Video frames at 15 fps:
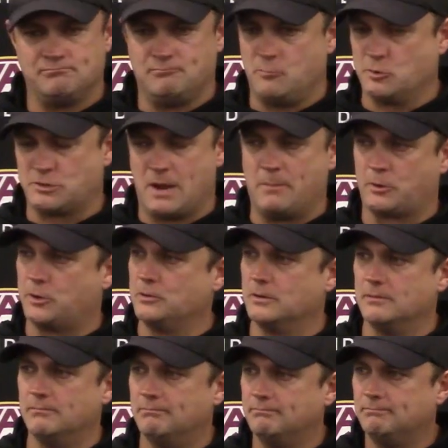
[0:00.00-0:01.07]
We'll stop
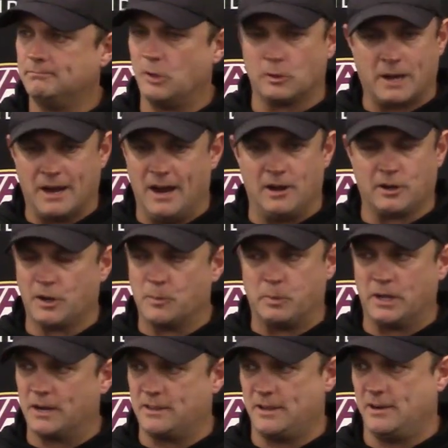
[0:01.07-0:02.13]
recruiting them. Don't care how good a
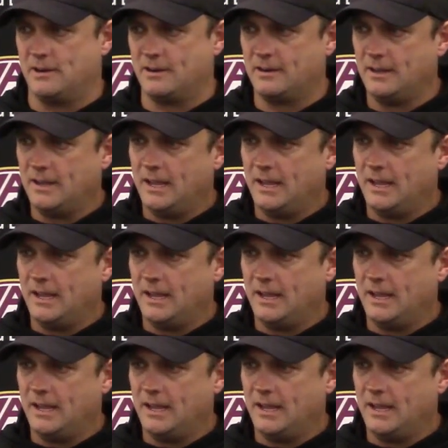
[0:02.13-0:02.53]
player they are.